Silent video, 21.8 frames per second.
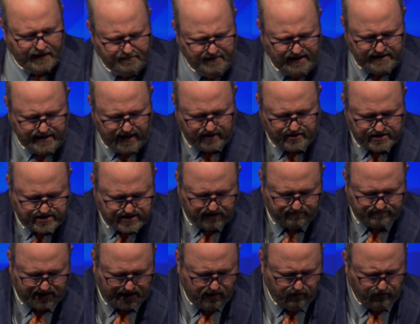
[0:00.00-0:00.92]
let me tell you
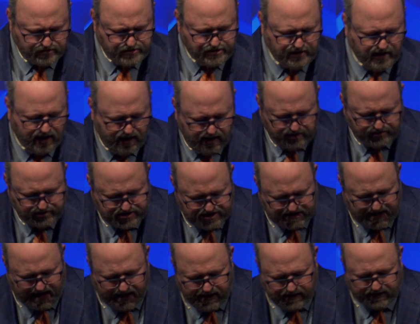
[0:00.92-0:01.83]
something. I want you to
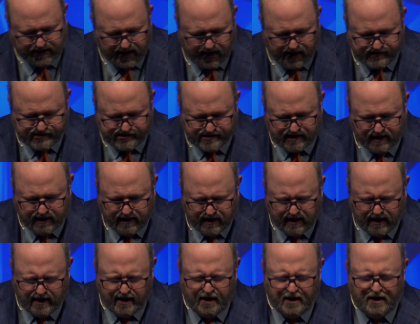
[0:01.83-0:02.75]
understand this,
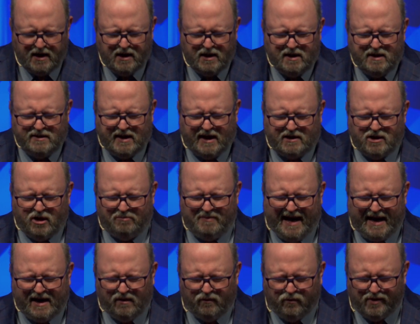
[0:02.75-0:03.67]
that no
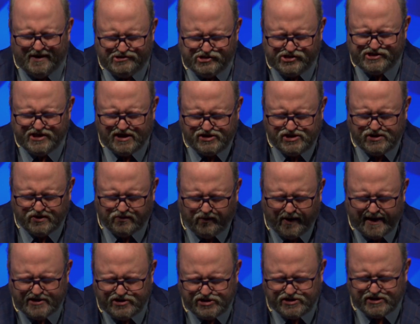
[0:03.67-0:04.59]
matter what
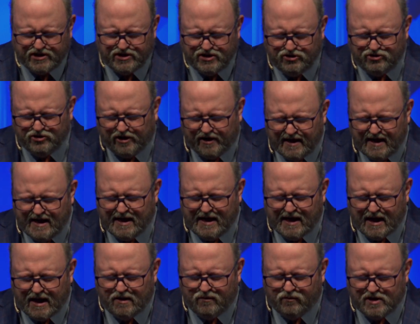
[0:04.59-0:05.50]
situation you're
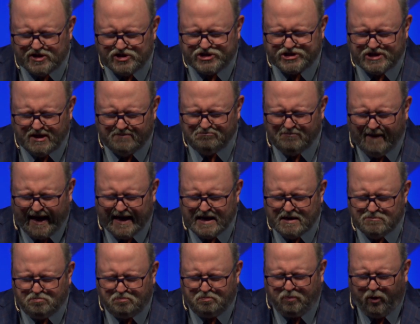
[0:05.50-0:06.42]
in, when
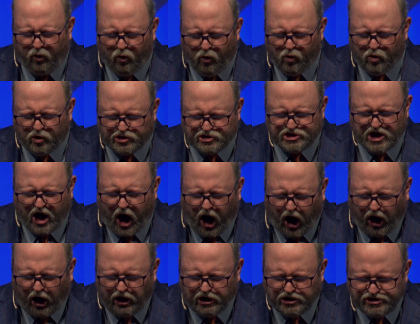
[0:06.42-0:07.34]
somebody pours
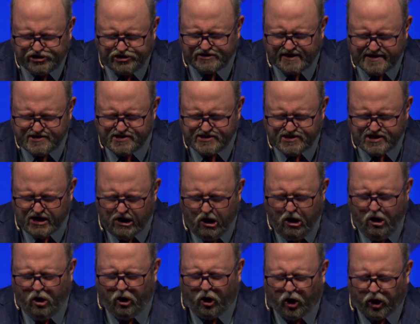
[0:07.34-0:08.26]
harshness
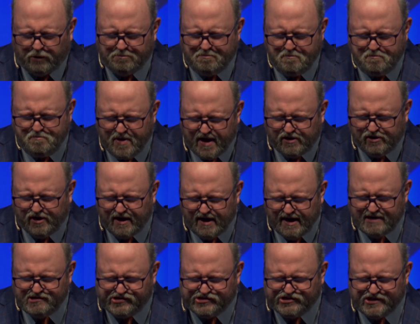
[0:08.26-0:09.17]
or
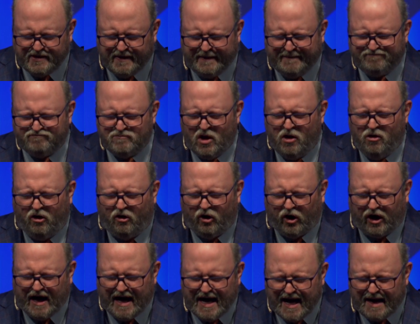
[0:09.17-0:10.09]
bitterness
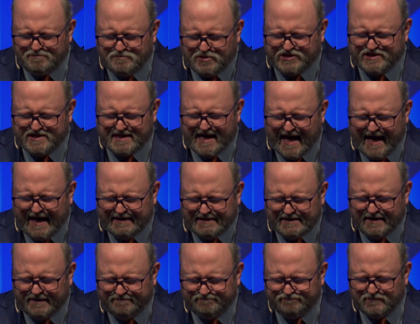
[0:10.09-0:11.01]
or upset